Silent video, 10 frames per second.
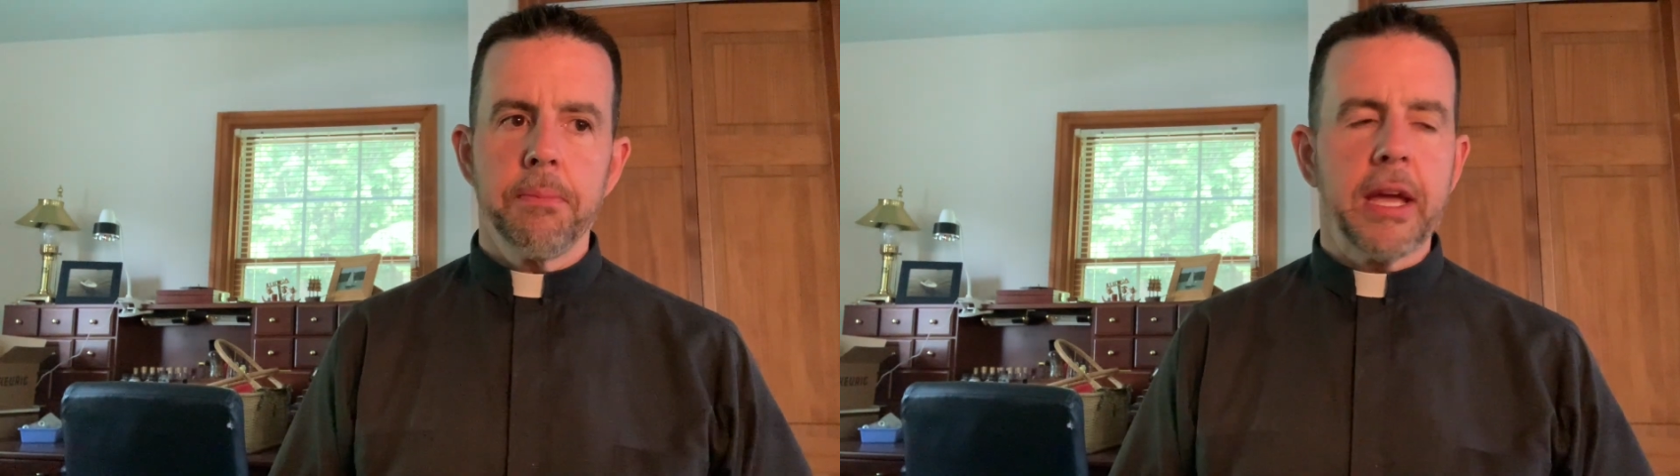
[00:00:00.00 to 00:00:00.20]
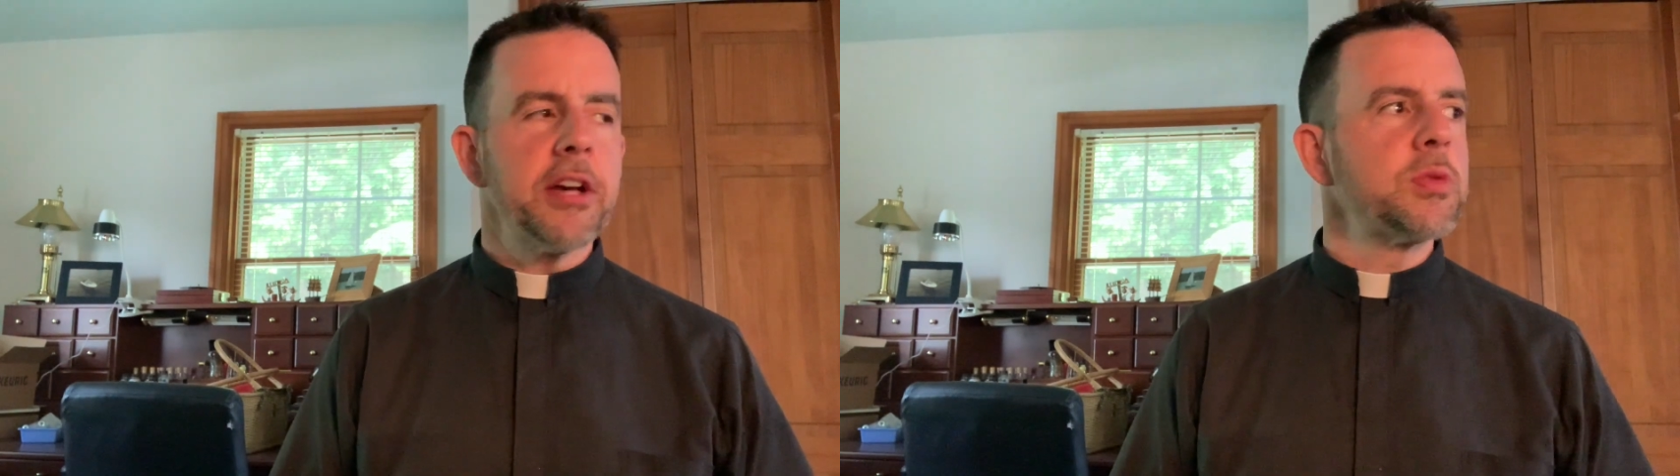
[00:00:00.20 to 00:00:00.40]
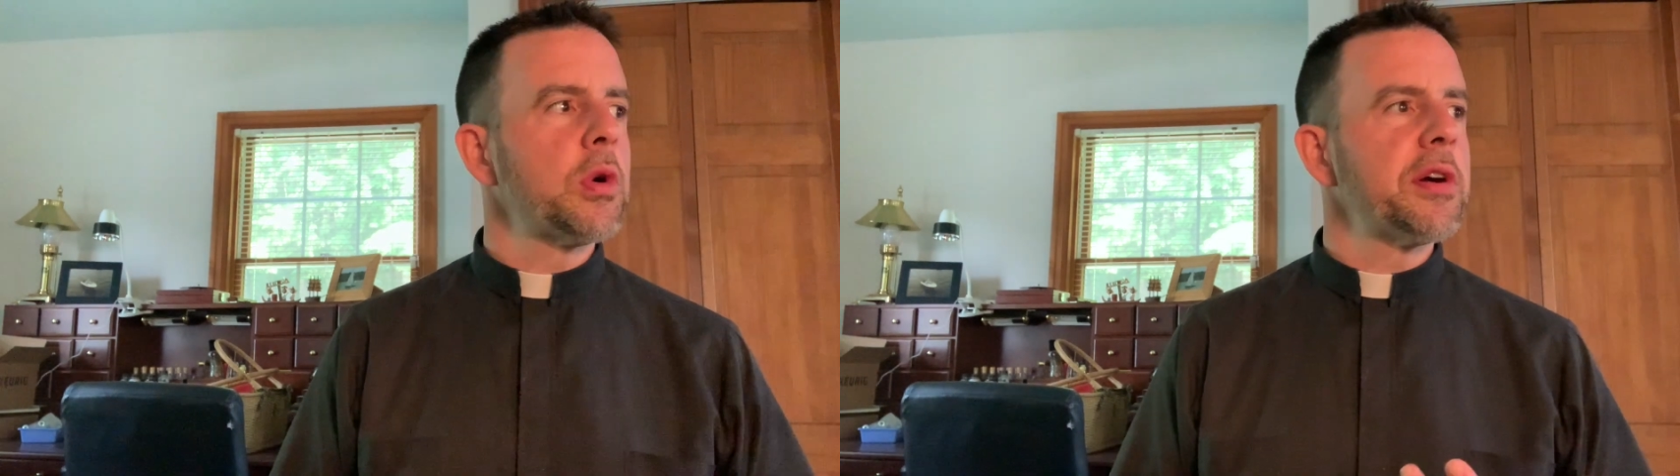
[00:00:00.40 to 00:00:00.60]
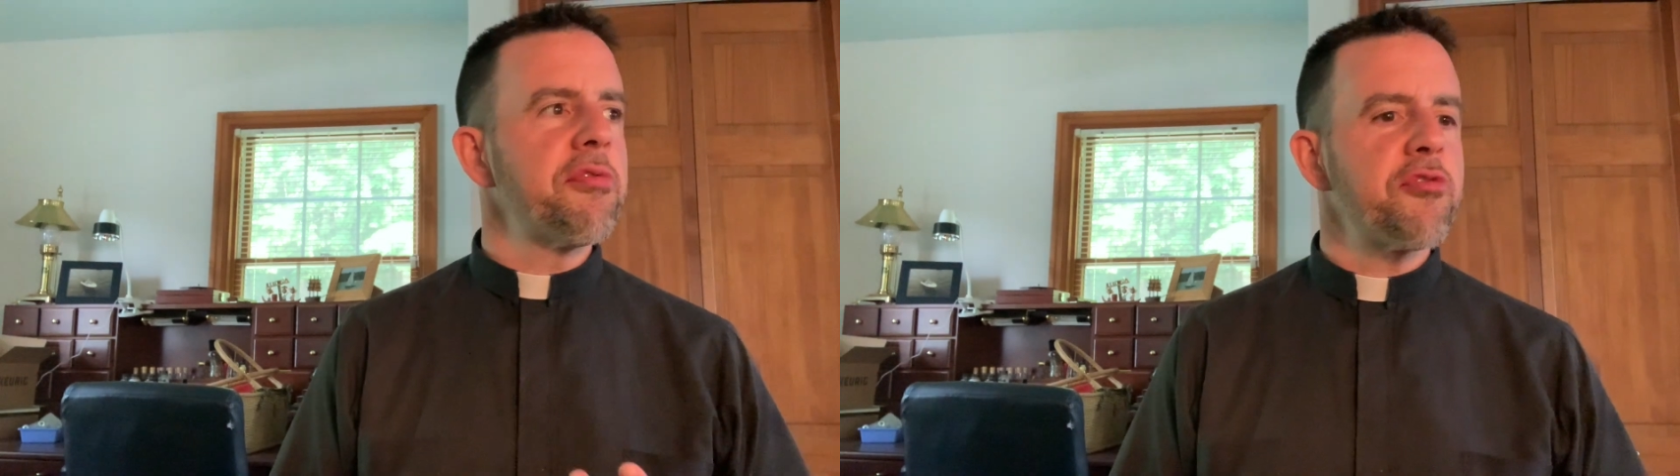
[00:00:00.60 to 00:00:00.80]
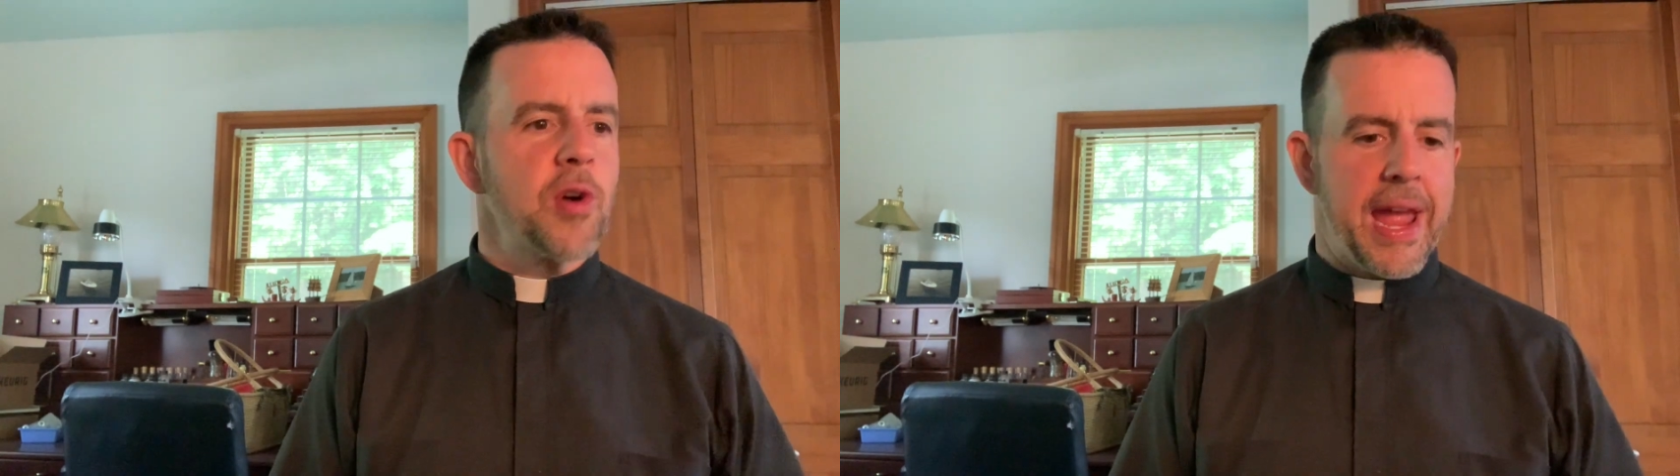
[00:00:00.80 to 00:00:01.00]
because we're
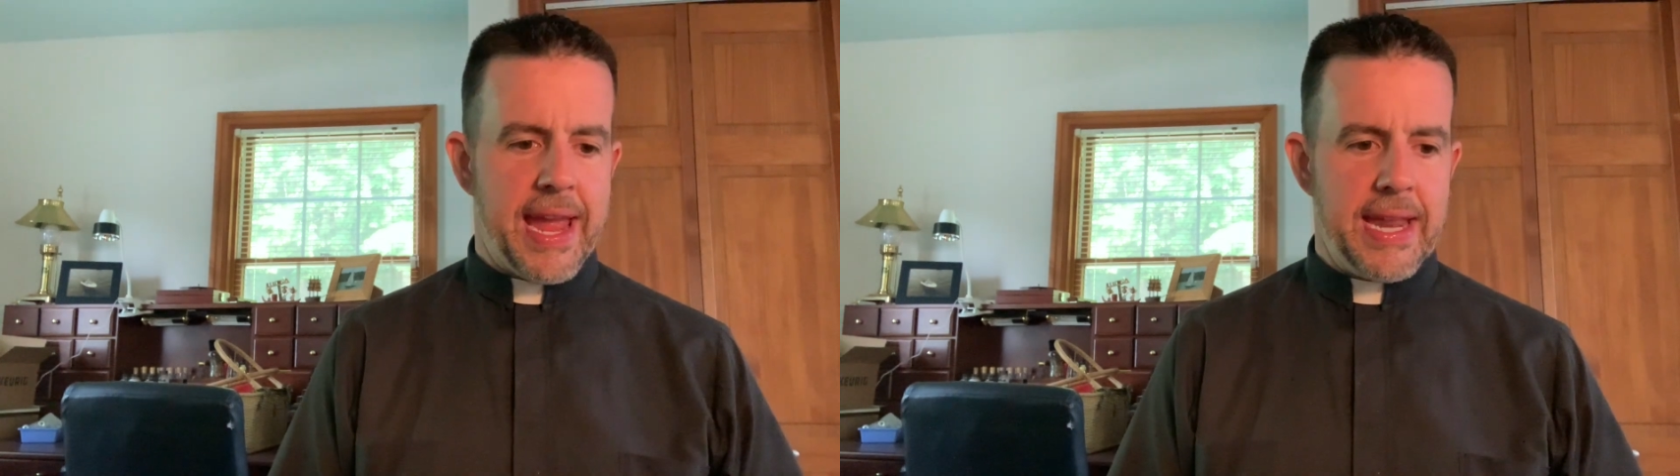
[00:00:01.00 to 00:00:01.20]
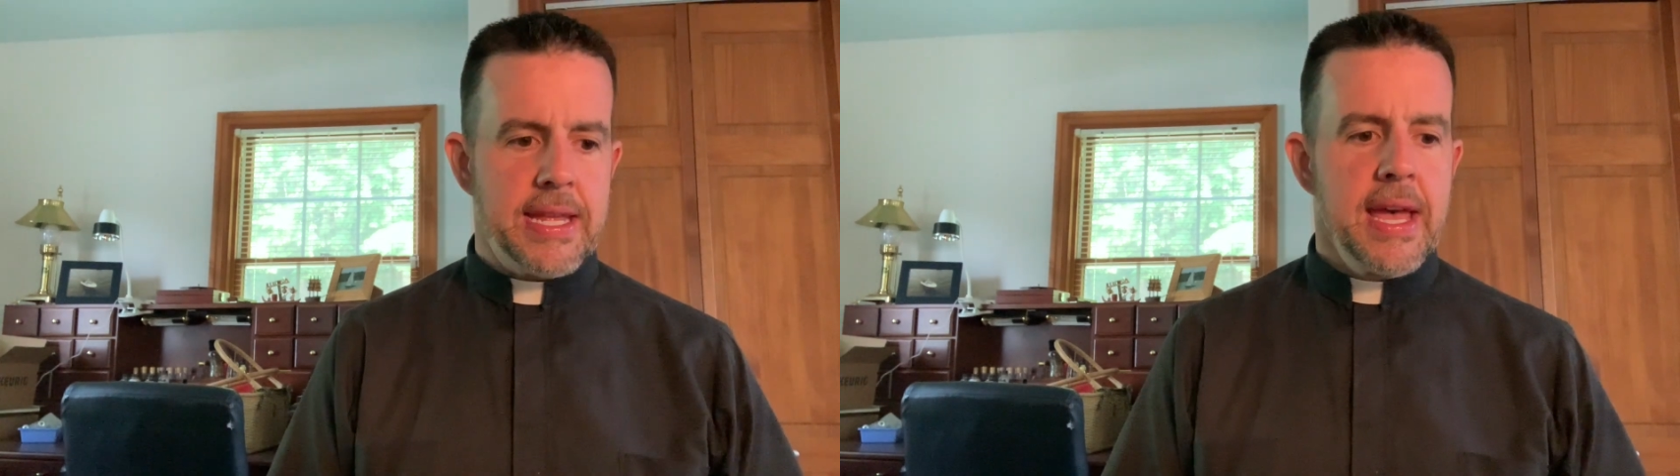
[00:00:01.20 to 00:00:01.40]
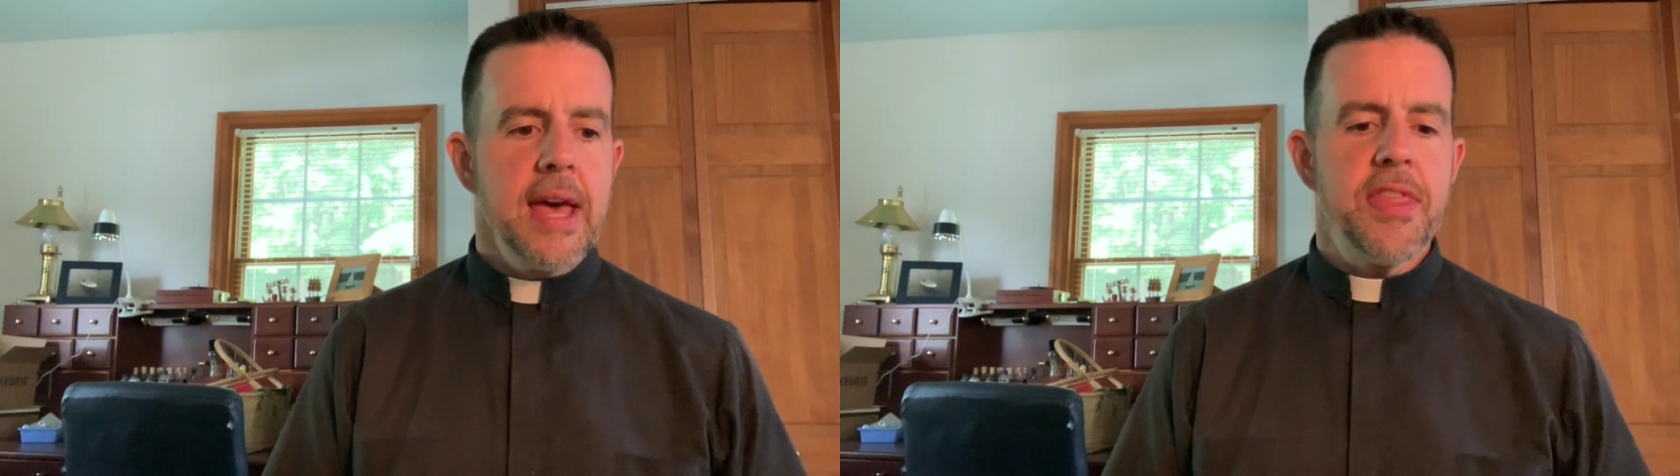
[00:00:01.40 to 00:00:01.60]
afraid